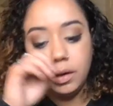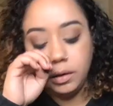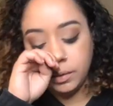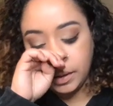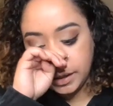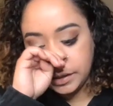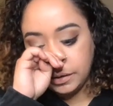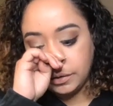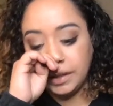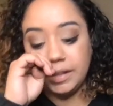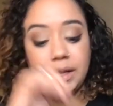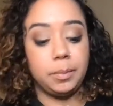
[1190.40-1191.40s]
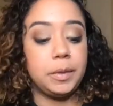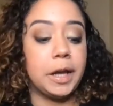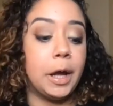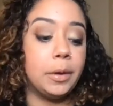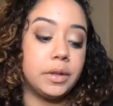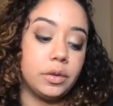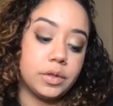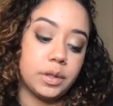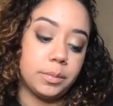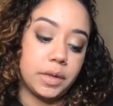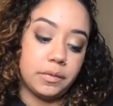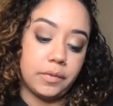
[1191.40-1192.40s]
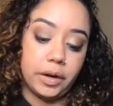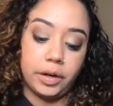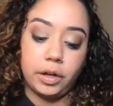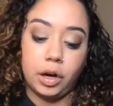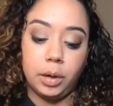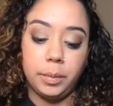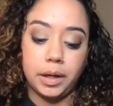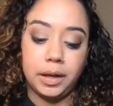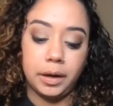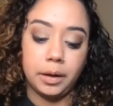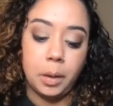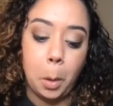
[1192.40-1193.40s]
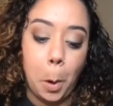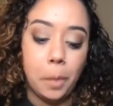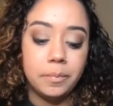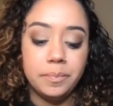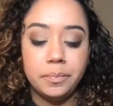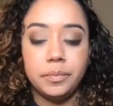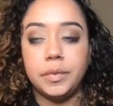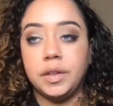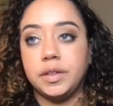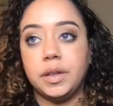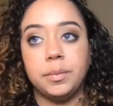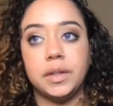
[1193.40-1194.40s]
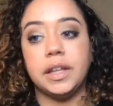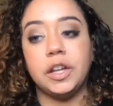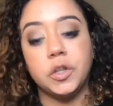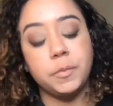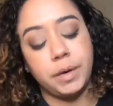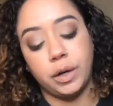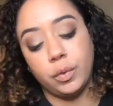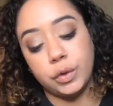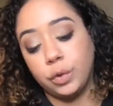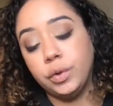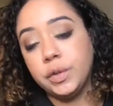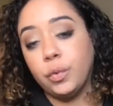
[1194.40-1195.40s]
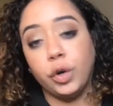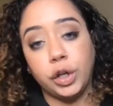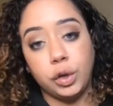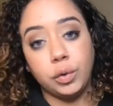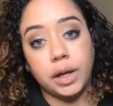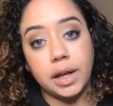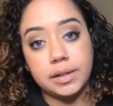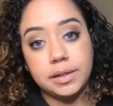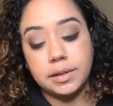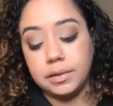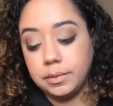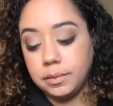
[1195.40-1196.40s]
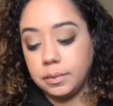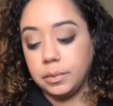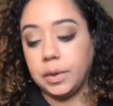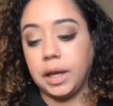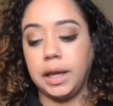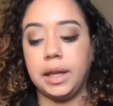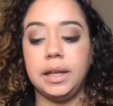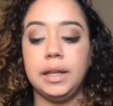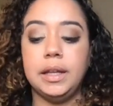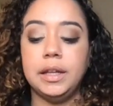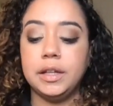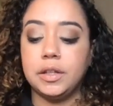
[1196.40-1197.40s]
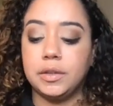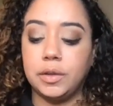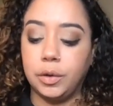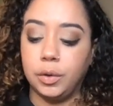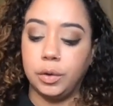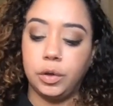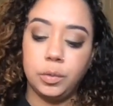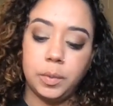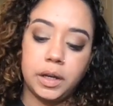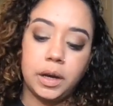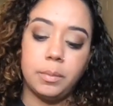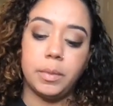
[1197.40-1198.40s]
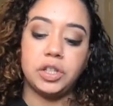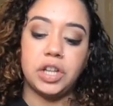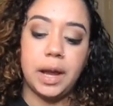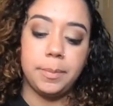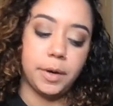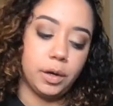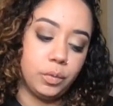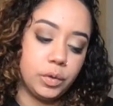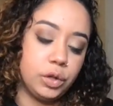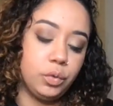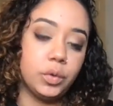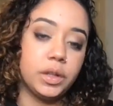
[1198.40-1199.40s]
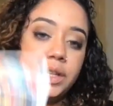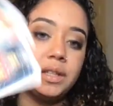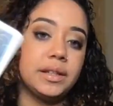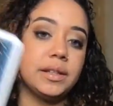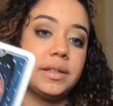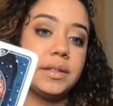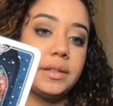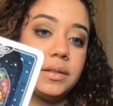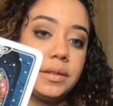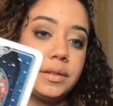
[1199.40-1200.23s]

You guys know that deep down there's something very karmic here. There's something that your spirit was always warning you against. okay? So you become much happier when you release this,